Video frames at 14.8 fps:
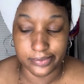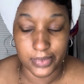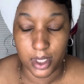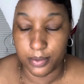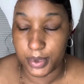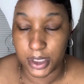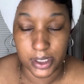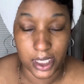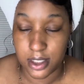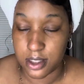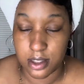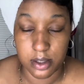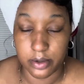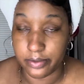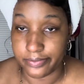I mean, I
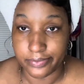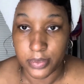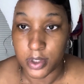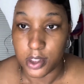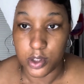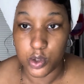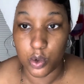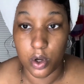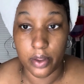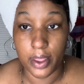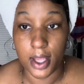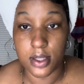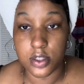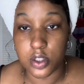just don't do all that.